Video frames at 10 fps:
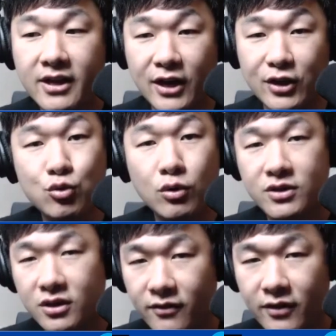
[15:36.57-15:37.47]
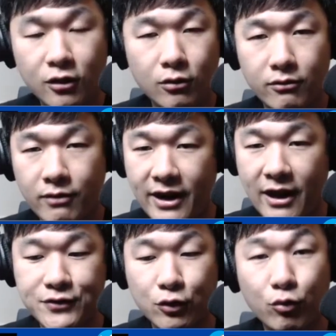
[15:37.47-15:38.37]
a Tua Tagovailoa right now
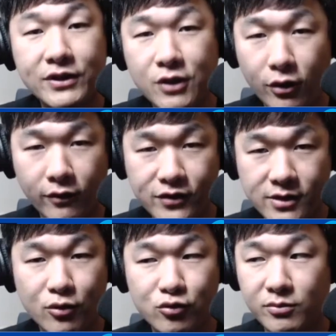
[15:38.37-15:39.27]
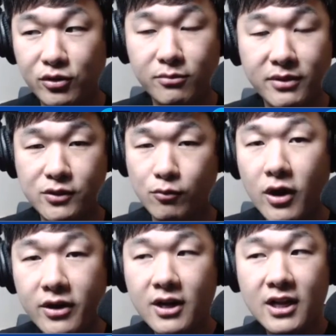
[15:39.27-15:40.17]
is a great target for someone who's rebuilding because
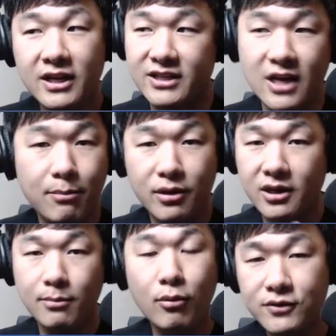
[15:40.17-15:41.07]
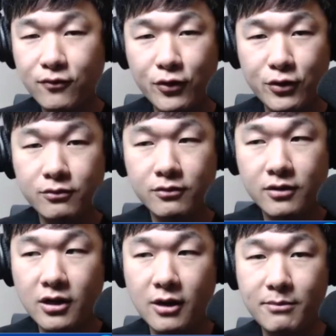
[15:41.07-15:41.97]
one, he's not putting up points for you
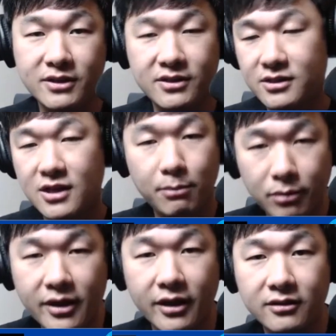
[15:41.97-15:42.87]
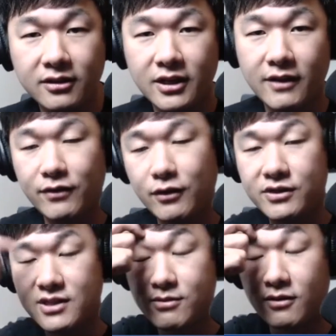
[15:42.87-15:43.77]
because he's not playing, even though he
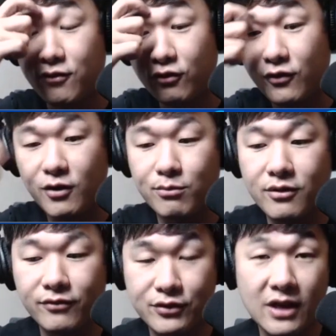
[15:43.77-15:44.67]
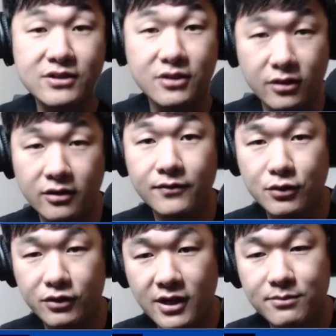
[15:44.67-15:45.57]
stepped on the field very briefly. So that's good. So
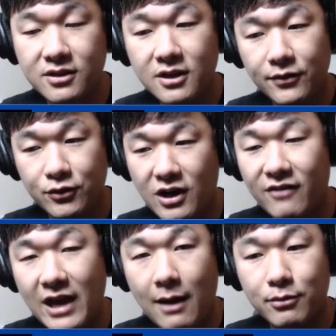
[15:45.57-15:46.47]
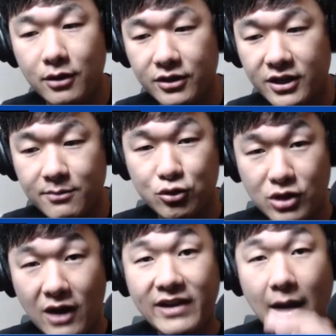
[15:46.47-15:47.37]
it keeps it keeps your
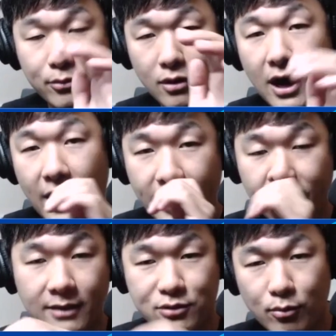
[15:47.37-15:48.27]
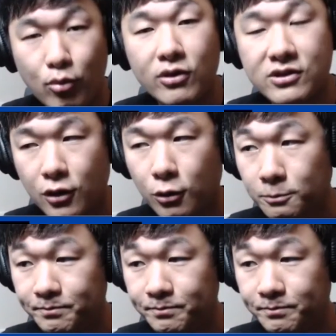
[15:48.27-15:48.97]
draft capital high and keeps your points low.